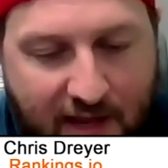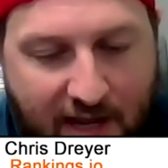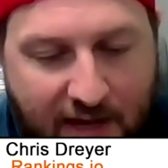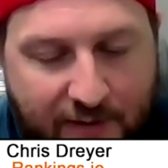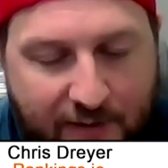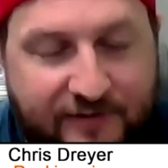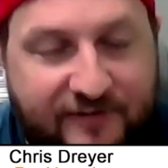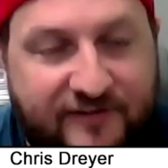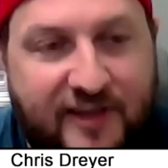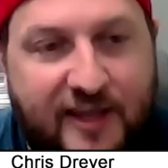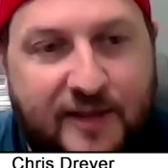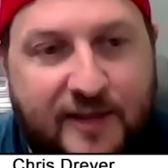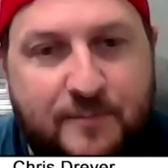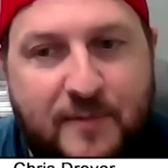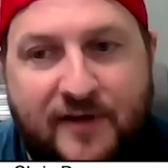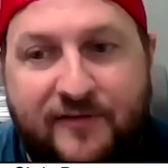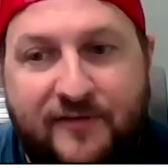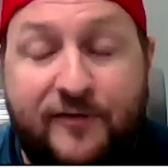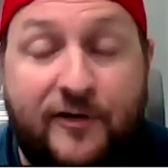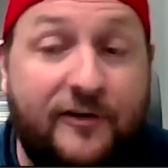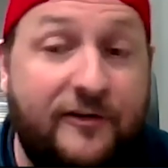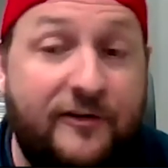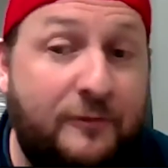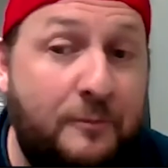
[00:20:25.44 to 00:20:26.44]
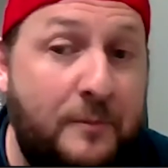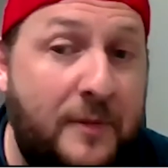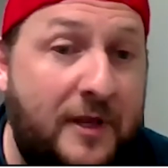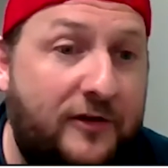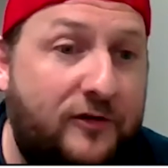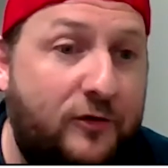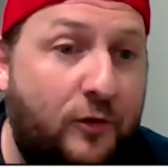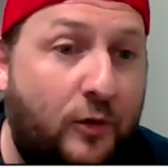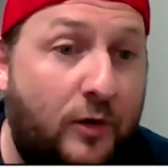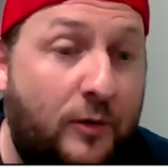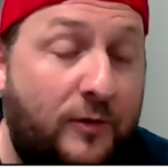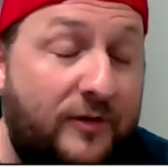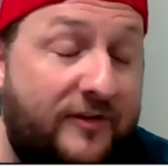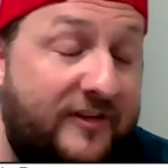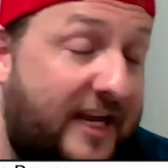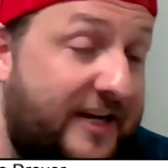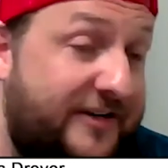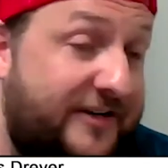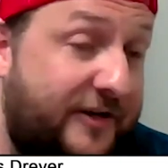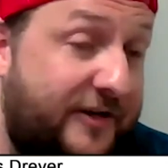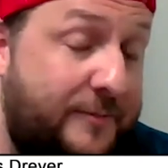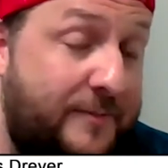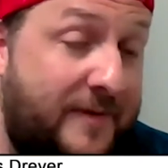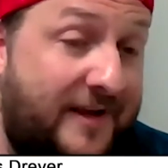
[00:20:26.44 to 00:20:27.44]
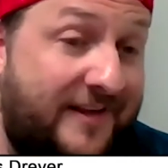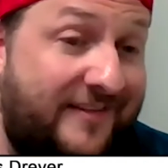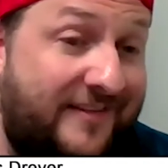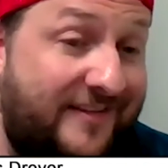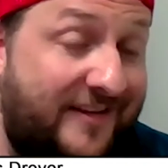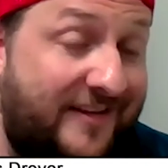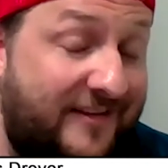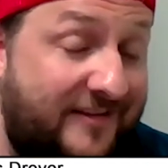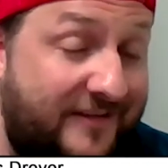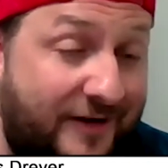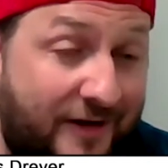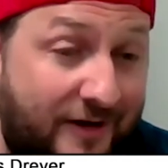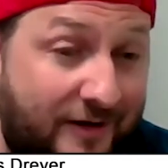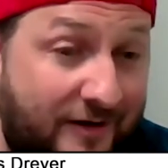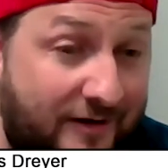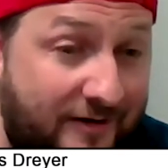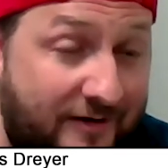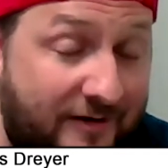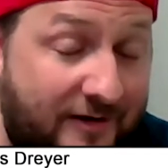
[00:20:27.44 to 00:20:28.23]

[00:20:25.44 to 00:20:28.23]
i would say my first mentor was actually my sister